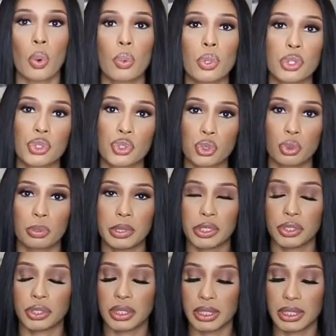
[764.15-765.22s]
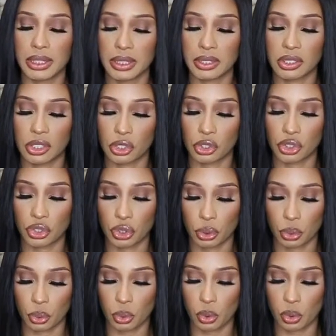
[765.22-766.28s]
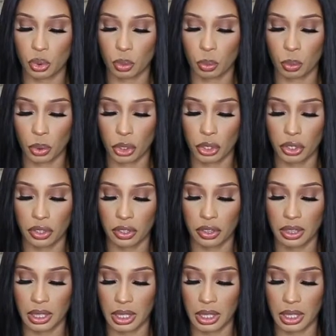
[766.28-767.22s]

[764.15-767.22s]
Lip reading: What drew me to these shoes were